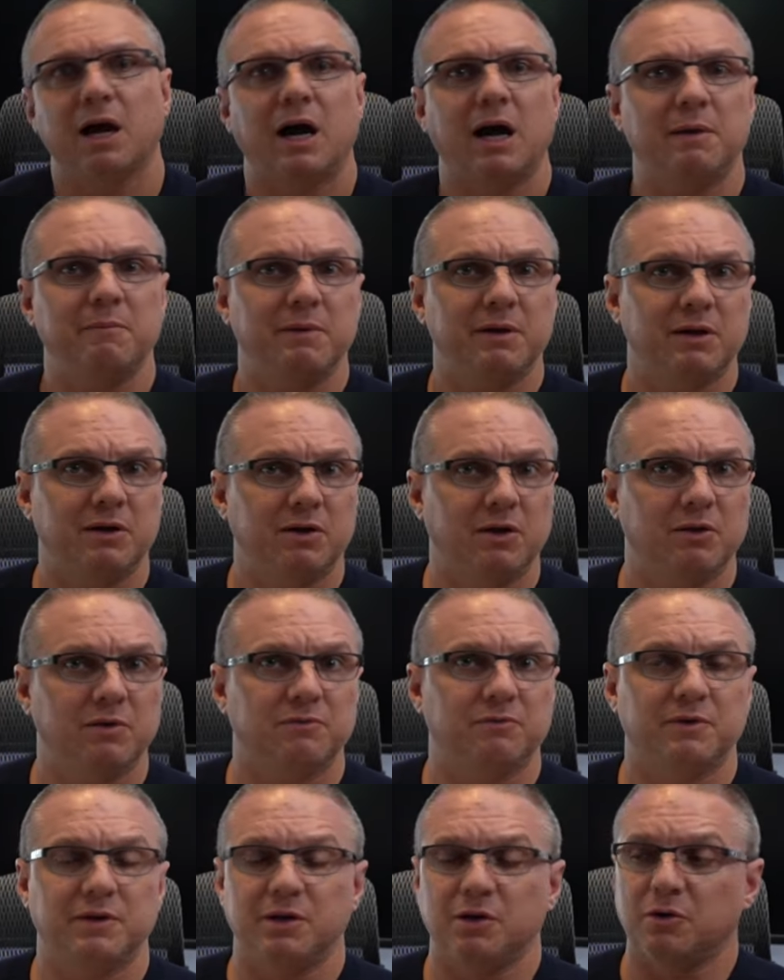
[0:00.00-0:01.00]
I made
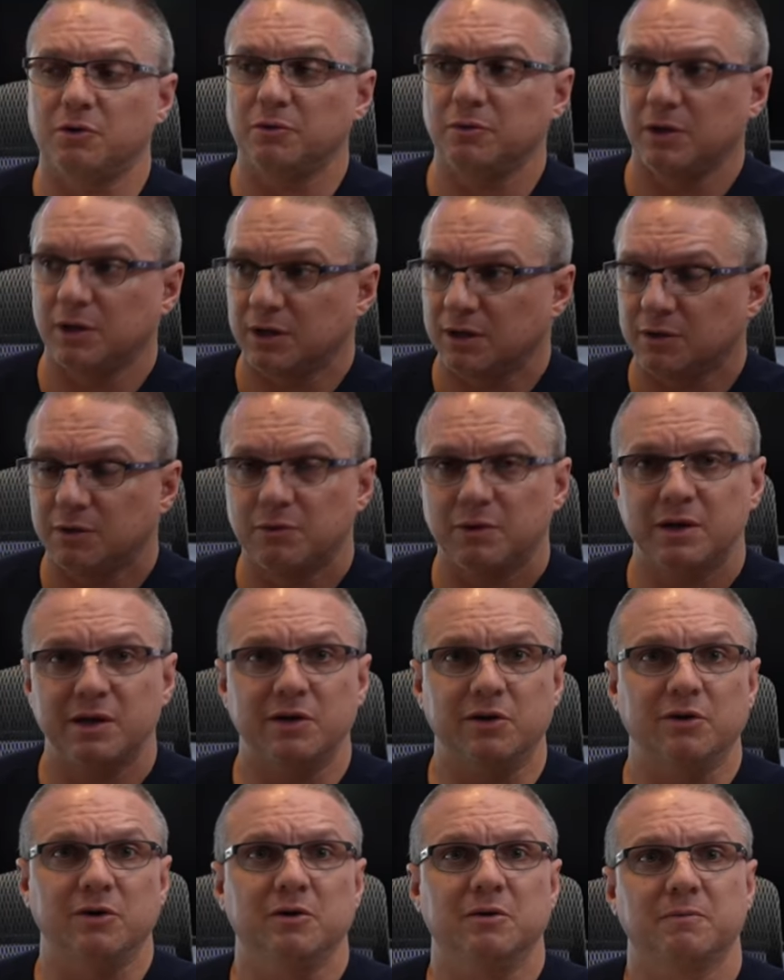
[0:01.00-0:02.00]
another video
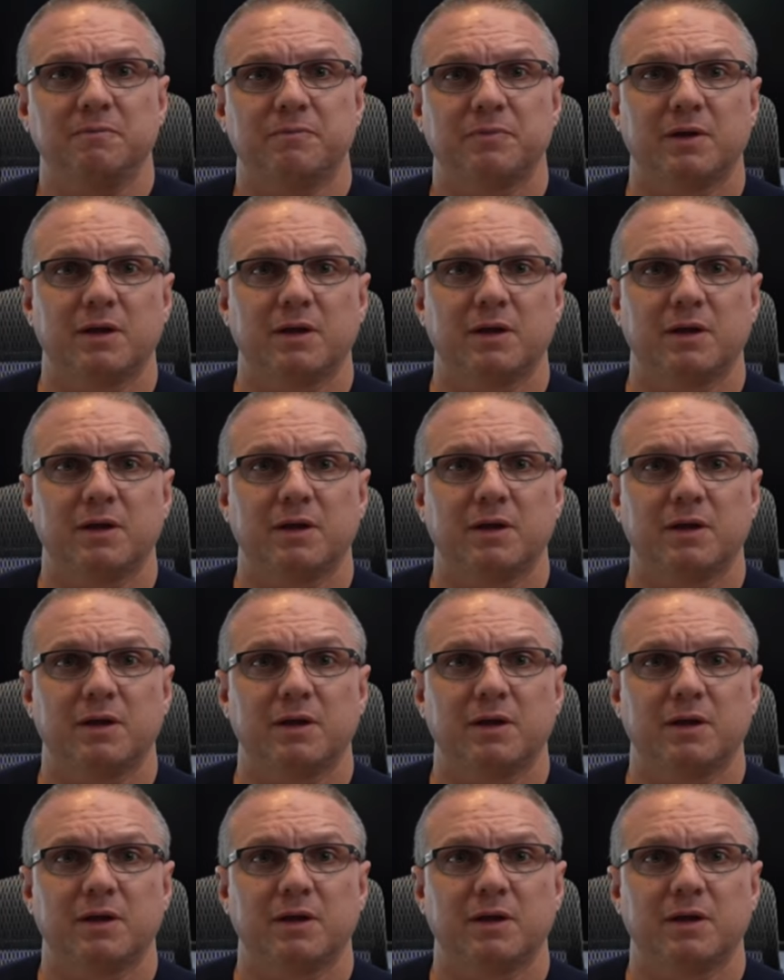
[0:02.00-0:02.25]
here.